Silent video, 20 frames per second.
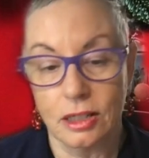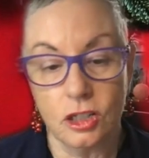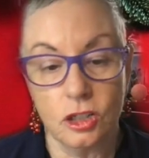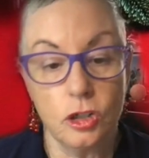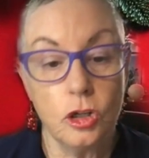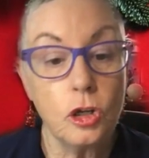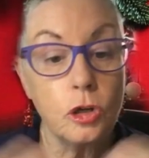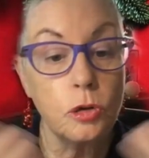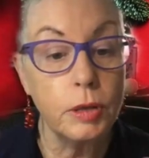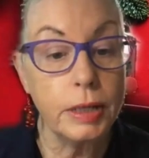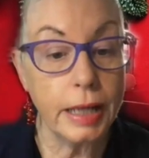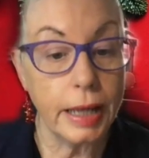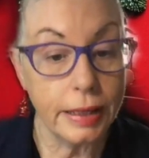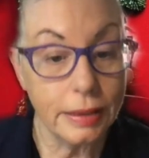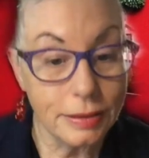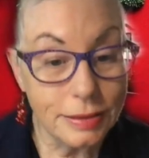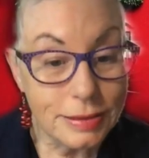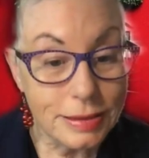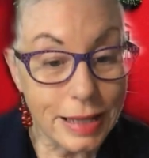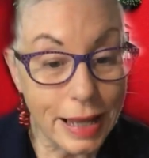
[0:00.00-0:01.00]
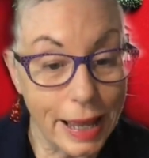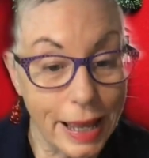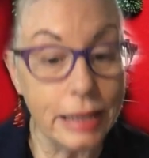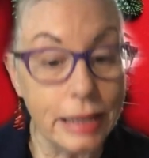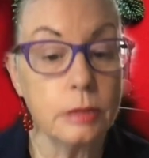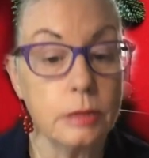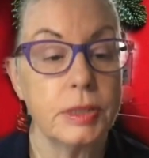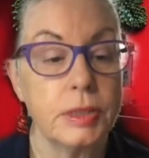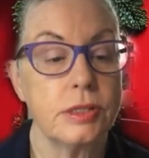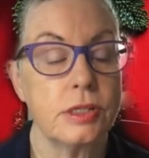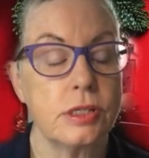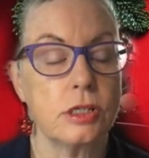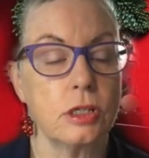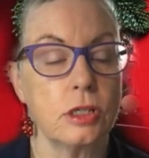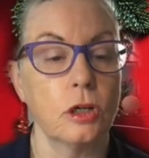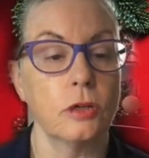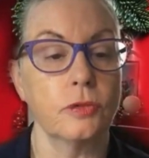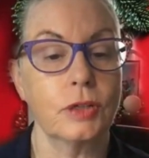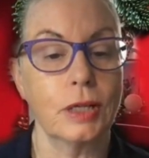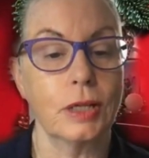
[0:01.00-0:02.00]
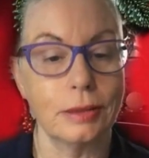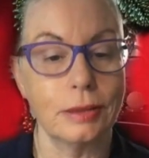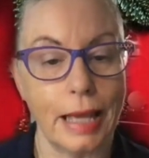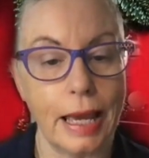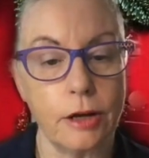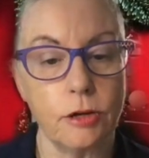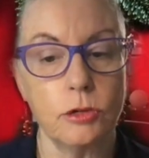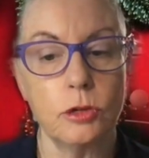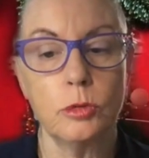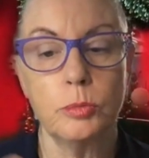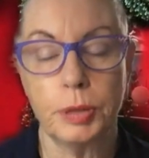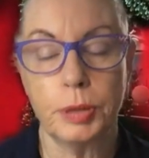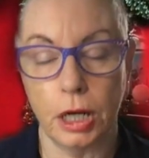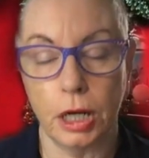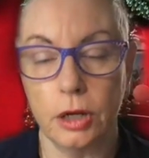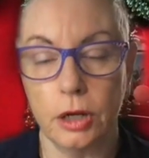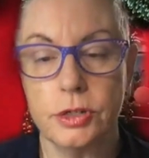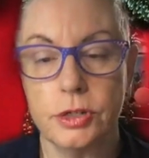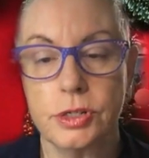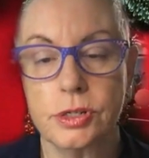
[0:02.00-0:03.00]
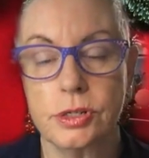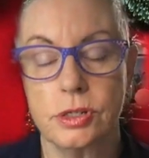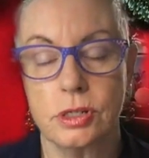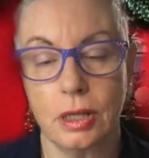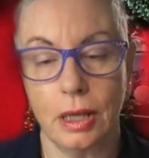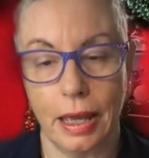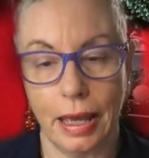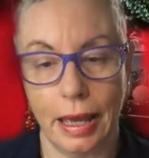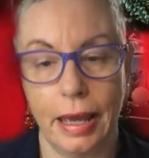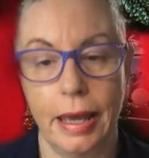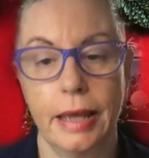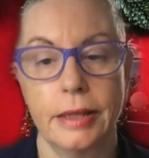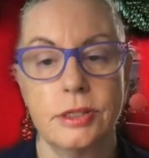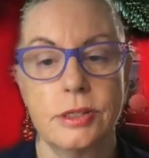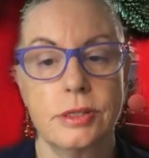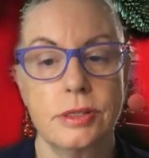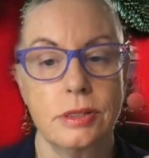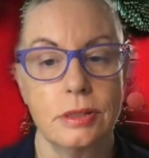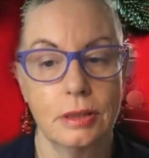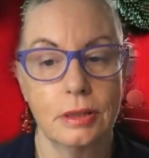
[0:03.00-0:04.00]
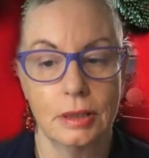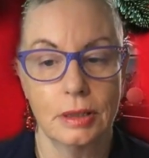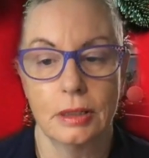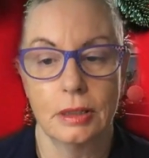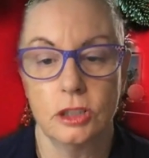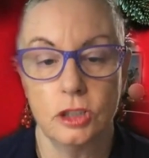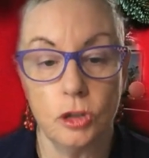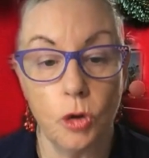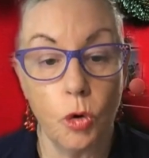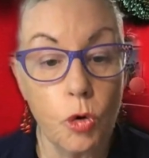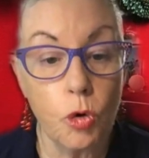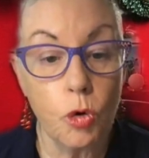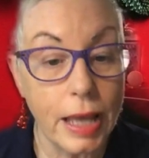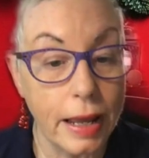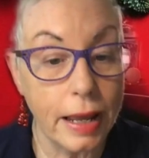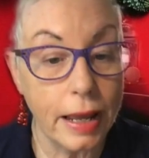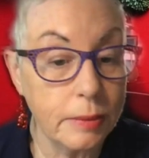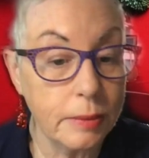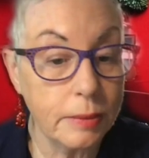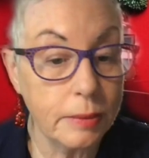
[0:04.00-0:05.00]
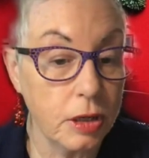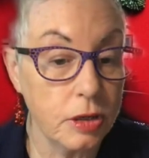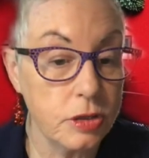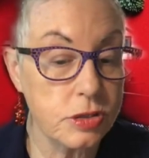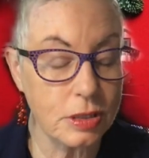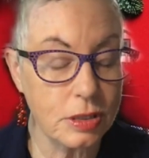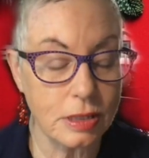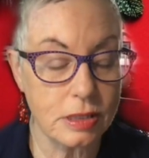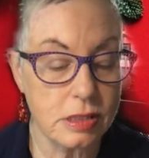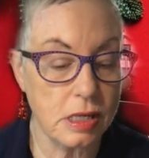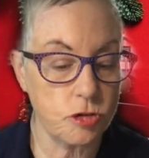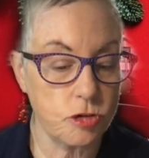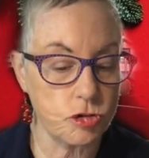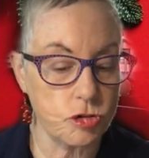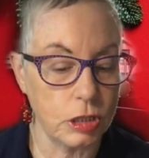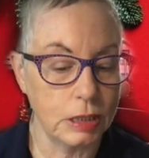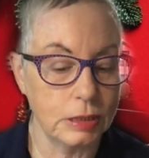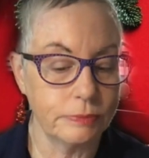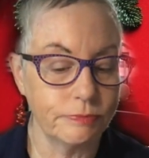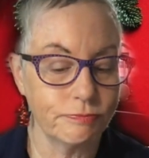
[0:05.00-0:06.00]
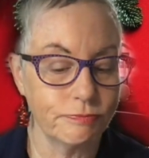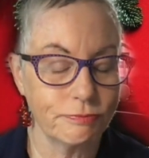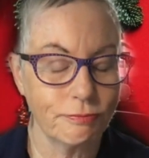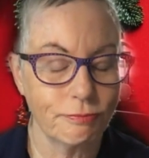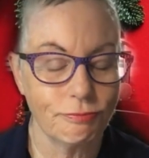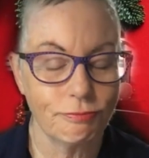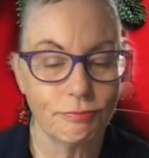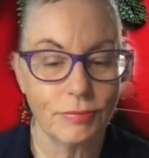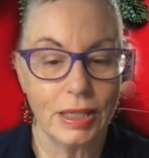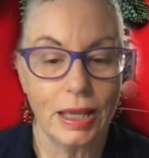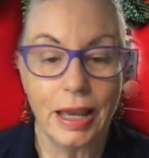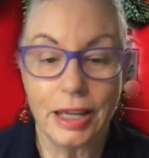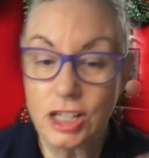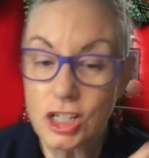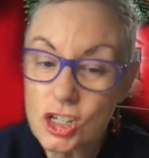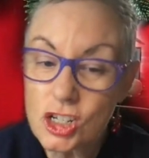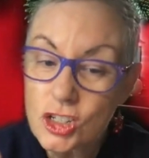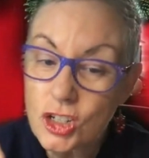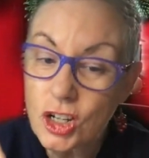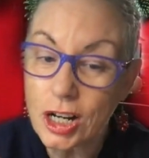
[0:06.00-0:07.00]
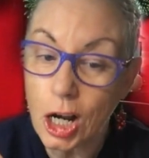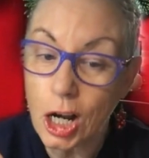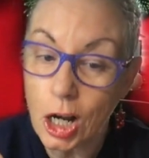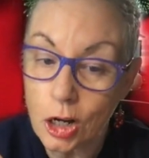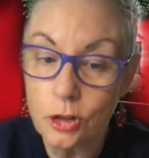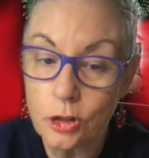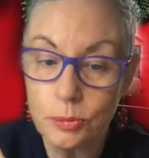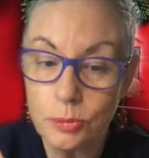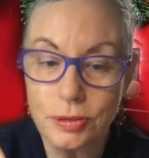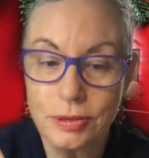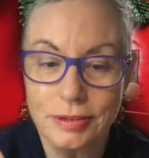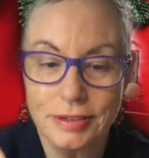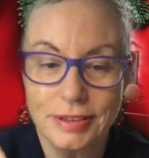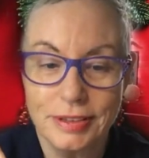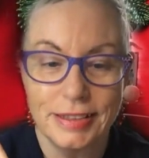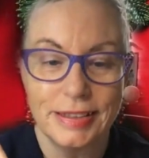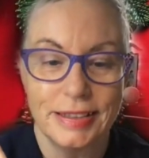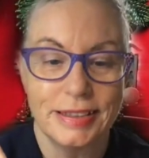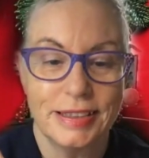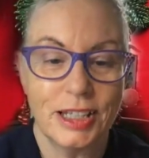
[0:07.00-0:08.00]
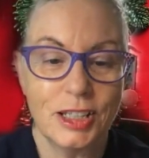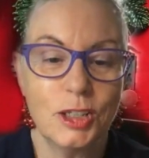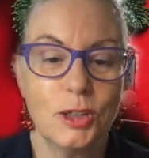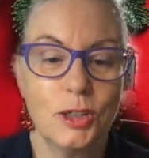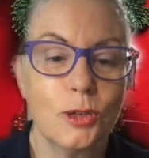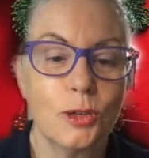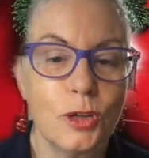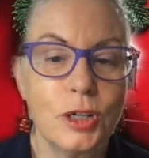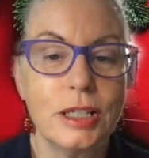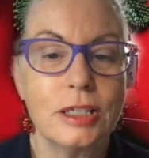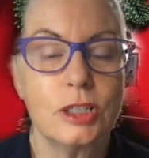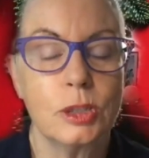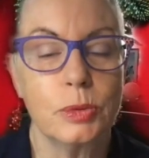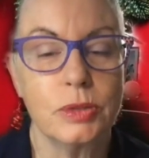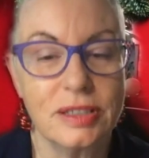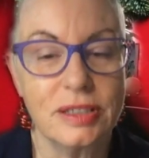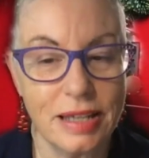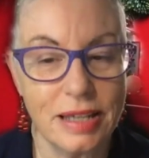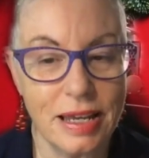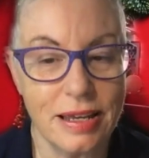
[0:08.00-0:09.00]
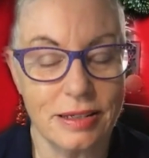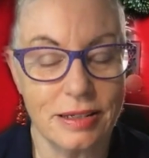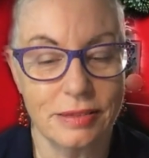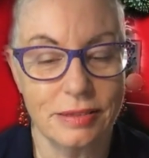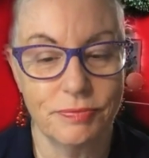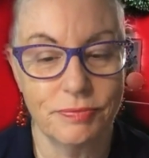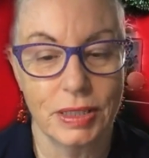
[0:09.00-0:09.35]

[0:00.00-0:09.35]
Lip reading: You create elements of collateral, posts, ads, organic posts, etc. You just got to hope that your audience will see it